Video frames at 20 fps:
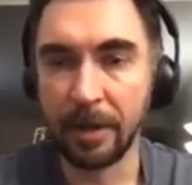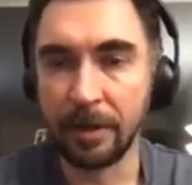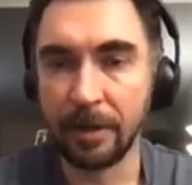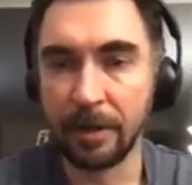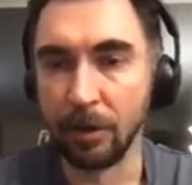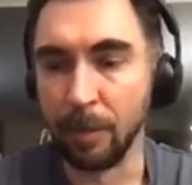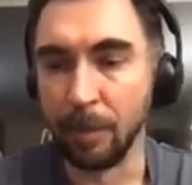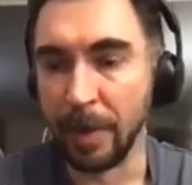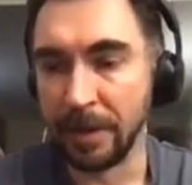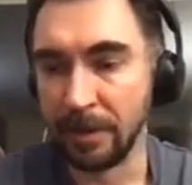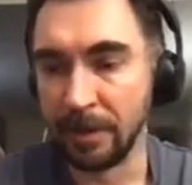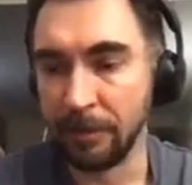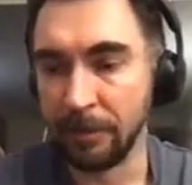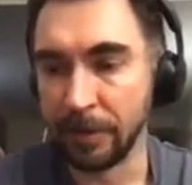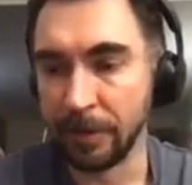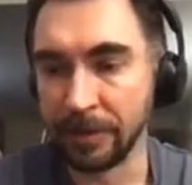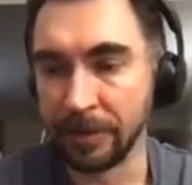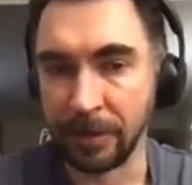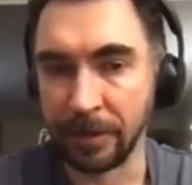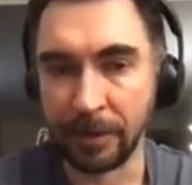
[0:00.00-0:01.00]
The main
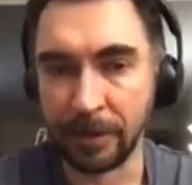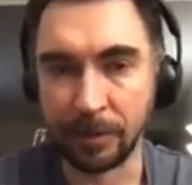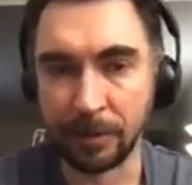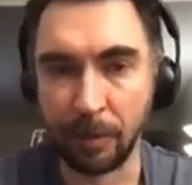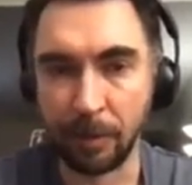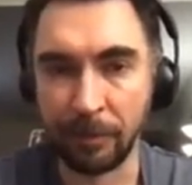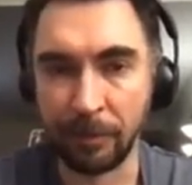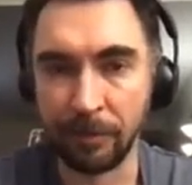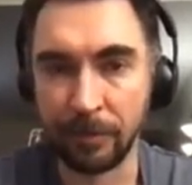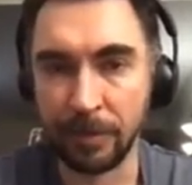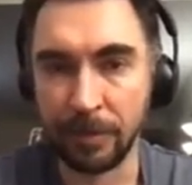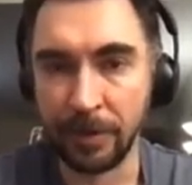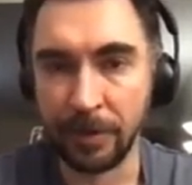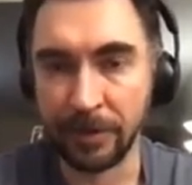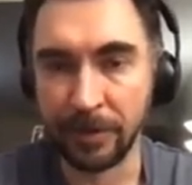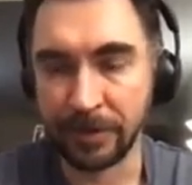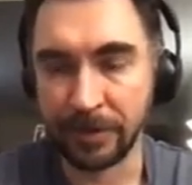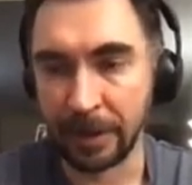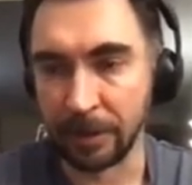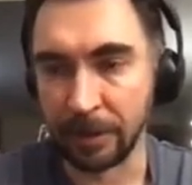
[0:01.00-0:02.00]
difference is with
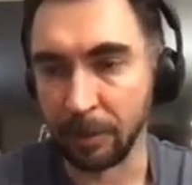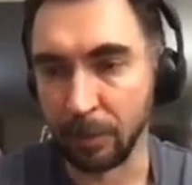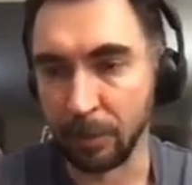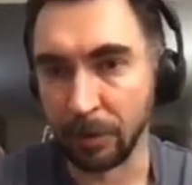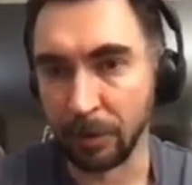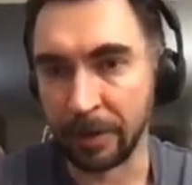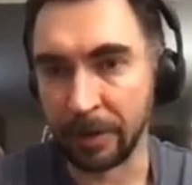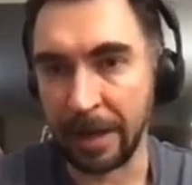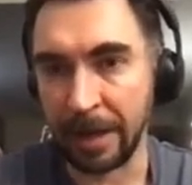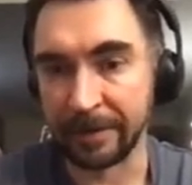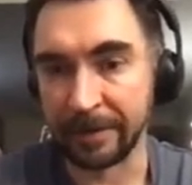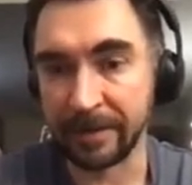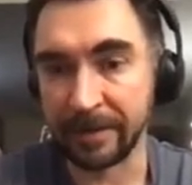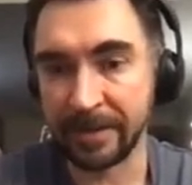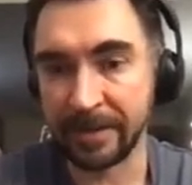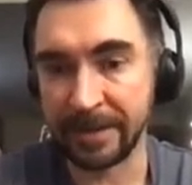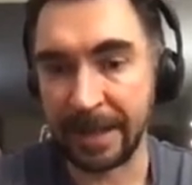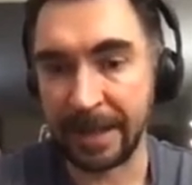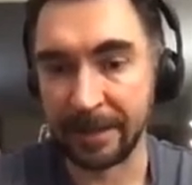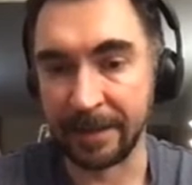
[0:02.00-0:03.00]
this setup, you can't
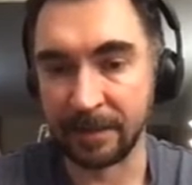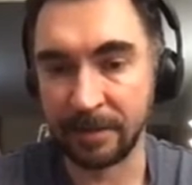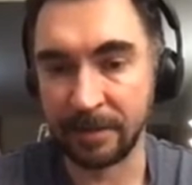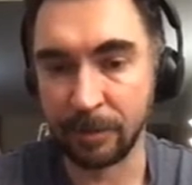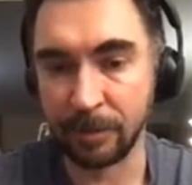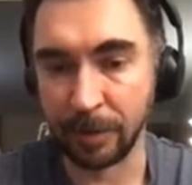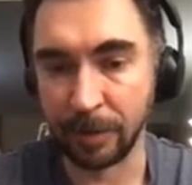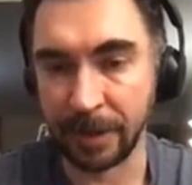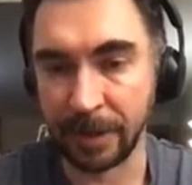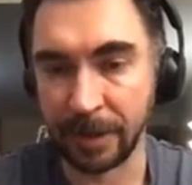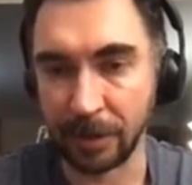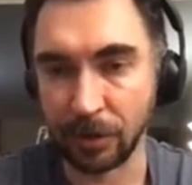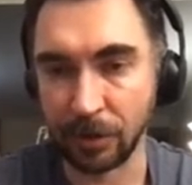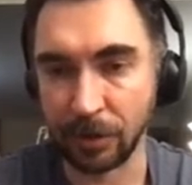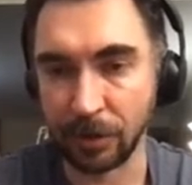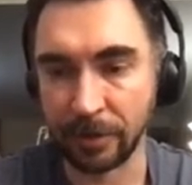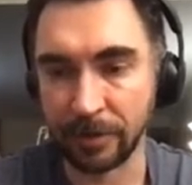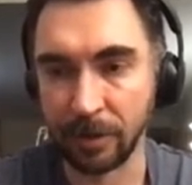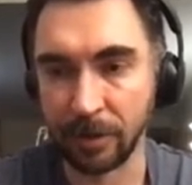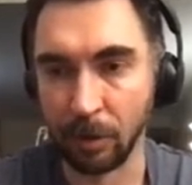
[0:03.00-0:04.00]
send
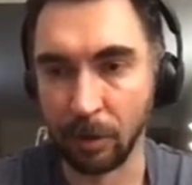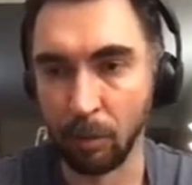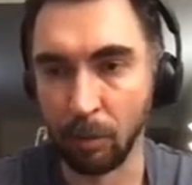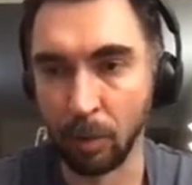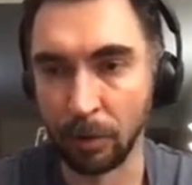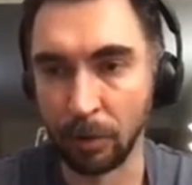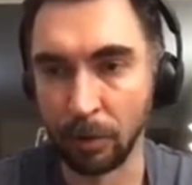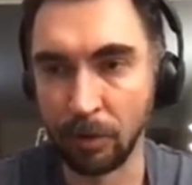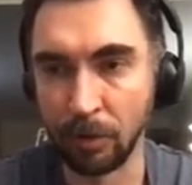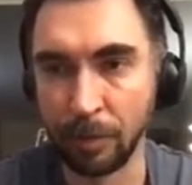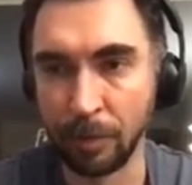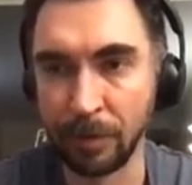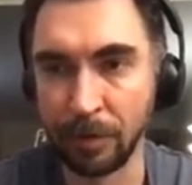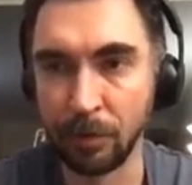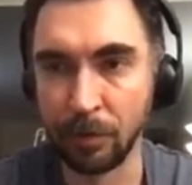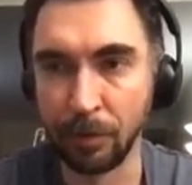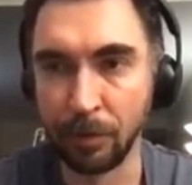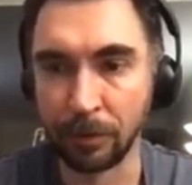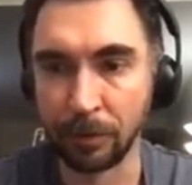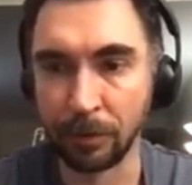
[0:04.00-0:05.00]
transactions. So what you'll be
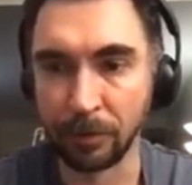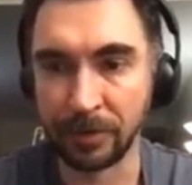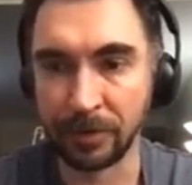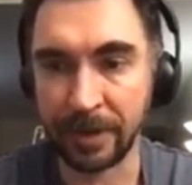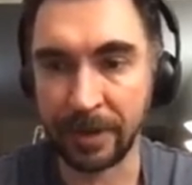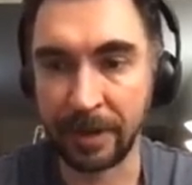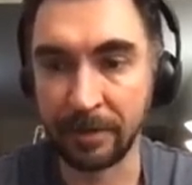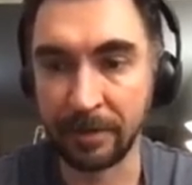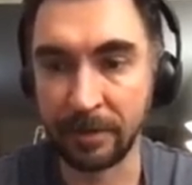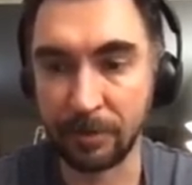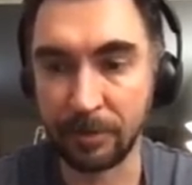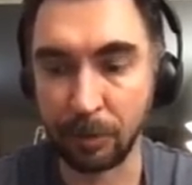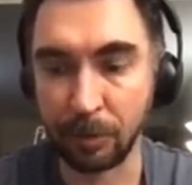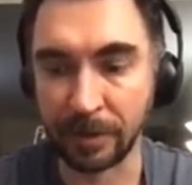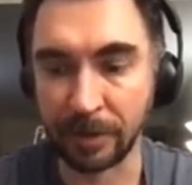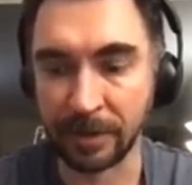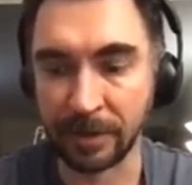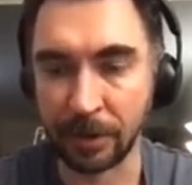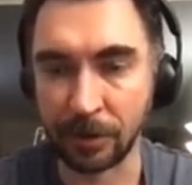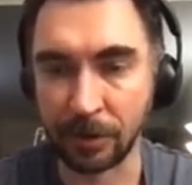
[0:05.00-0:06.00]
doing to send
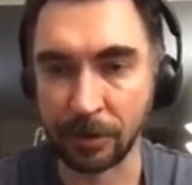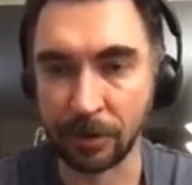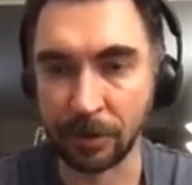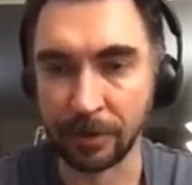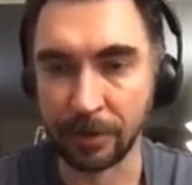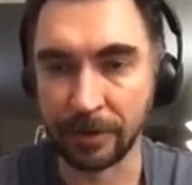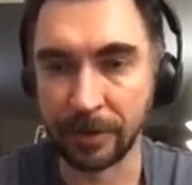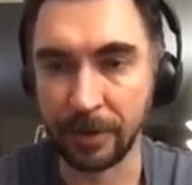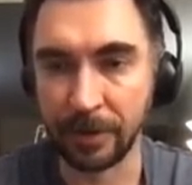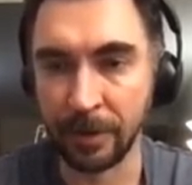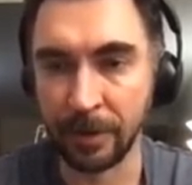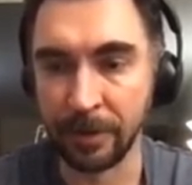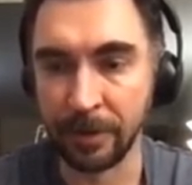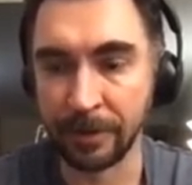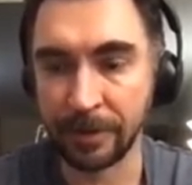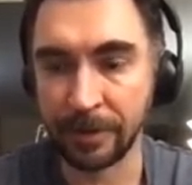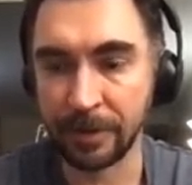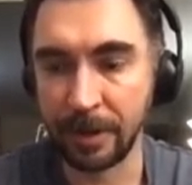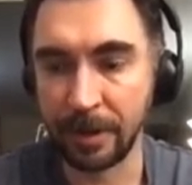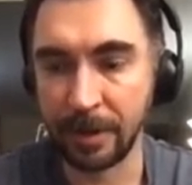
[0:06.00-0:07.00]
transactions
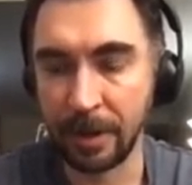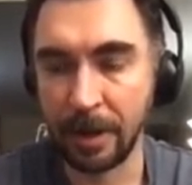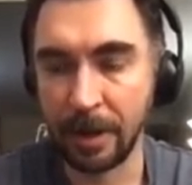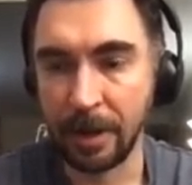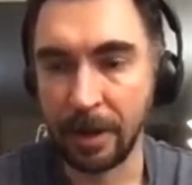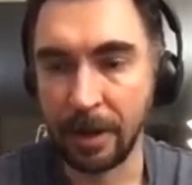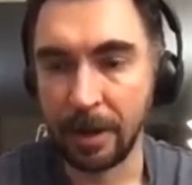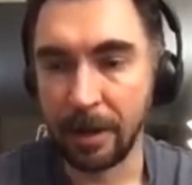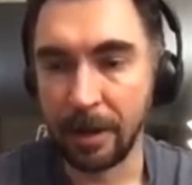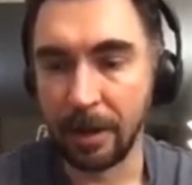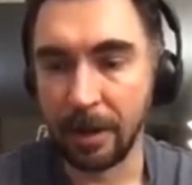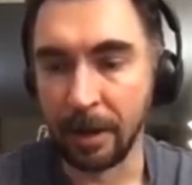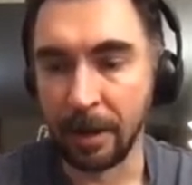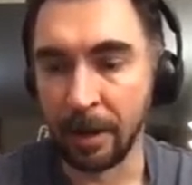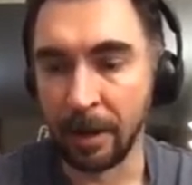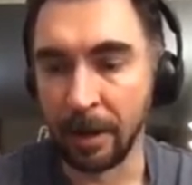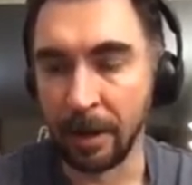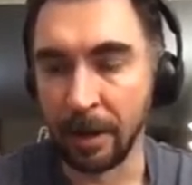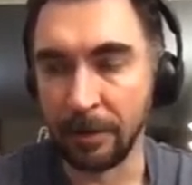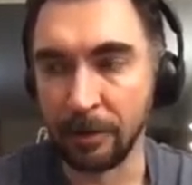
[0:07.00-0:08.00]
is
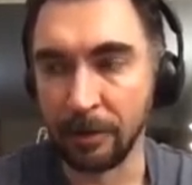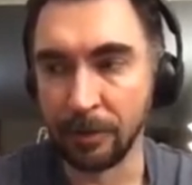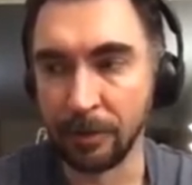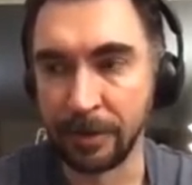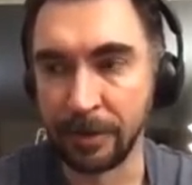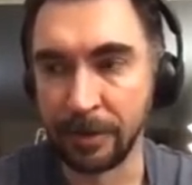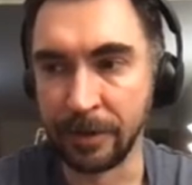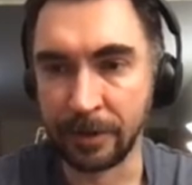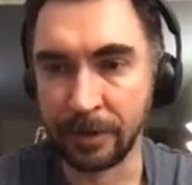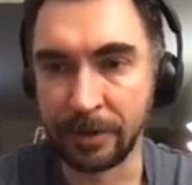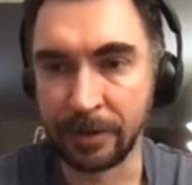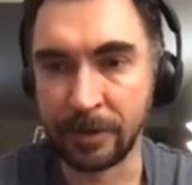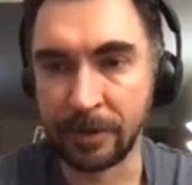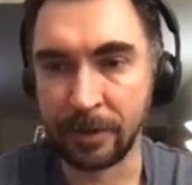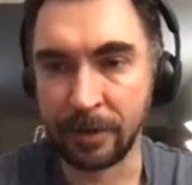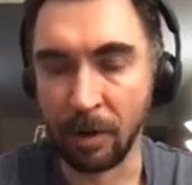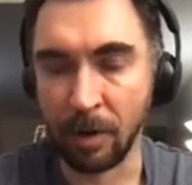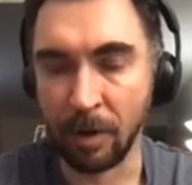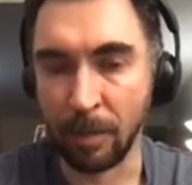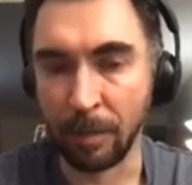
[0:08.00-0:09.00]
using
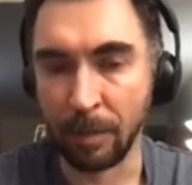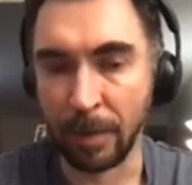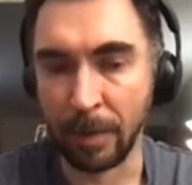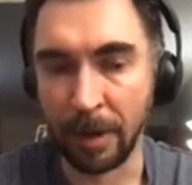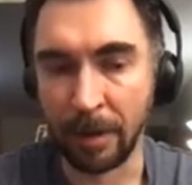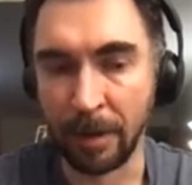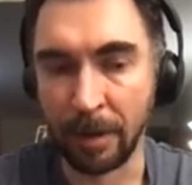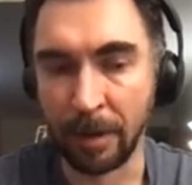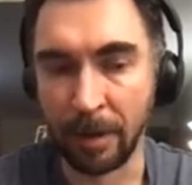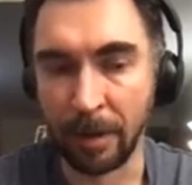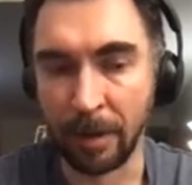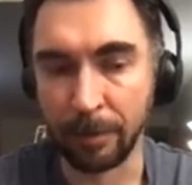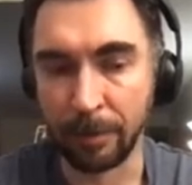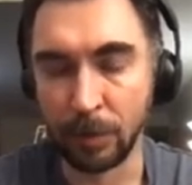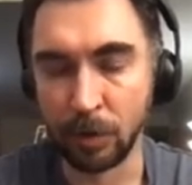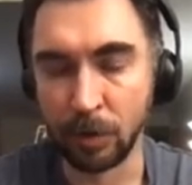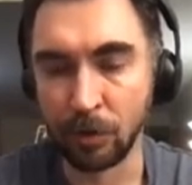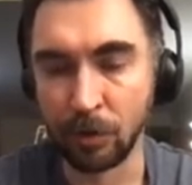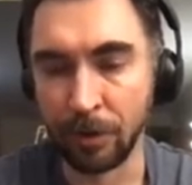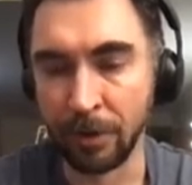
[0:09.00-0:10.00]
some
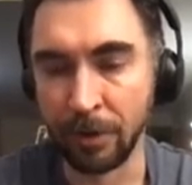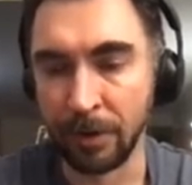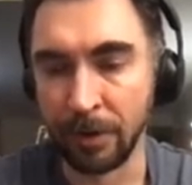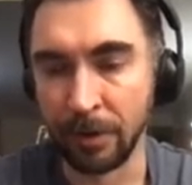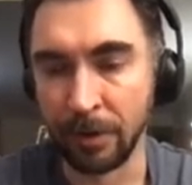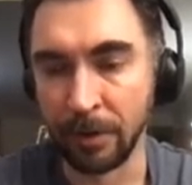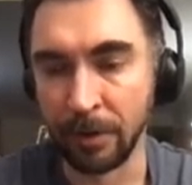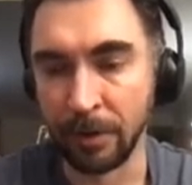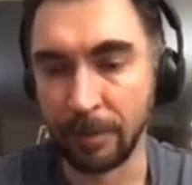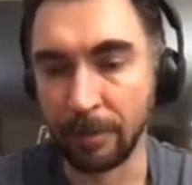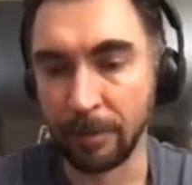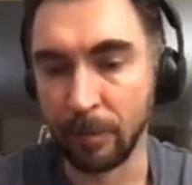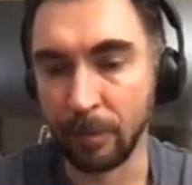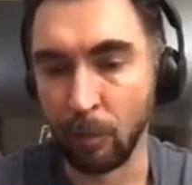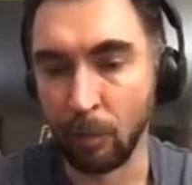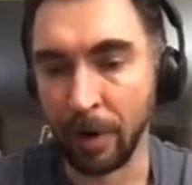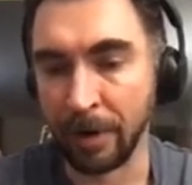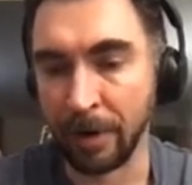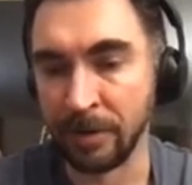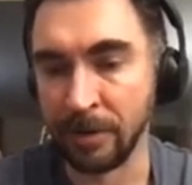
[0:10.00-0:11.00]
usually
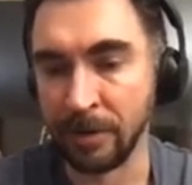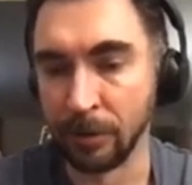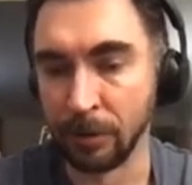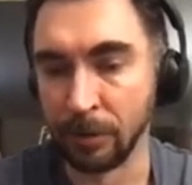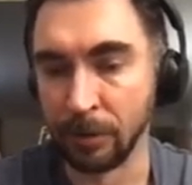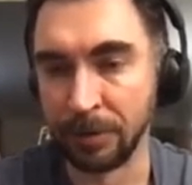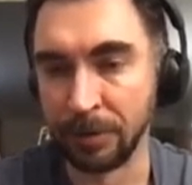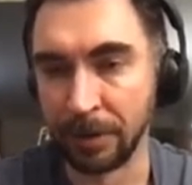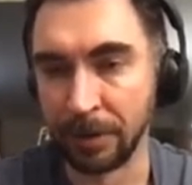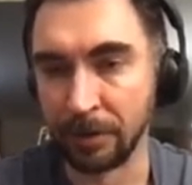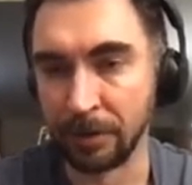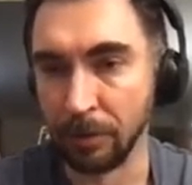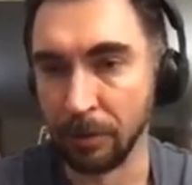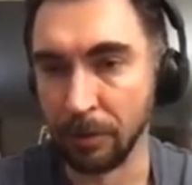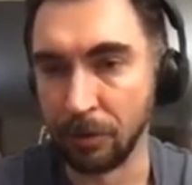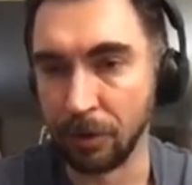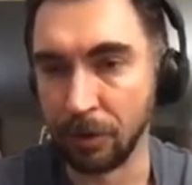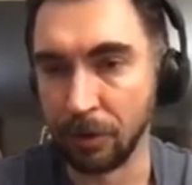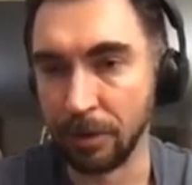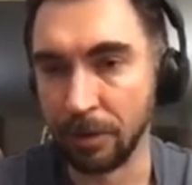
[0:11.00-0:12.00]
radio
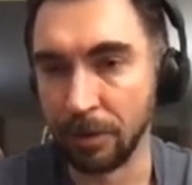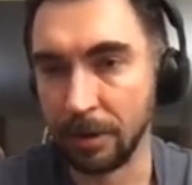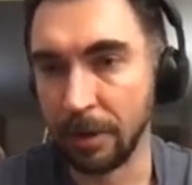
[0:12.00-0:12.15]
technology.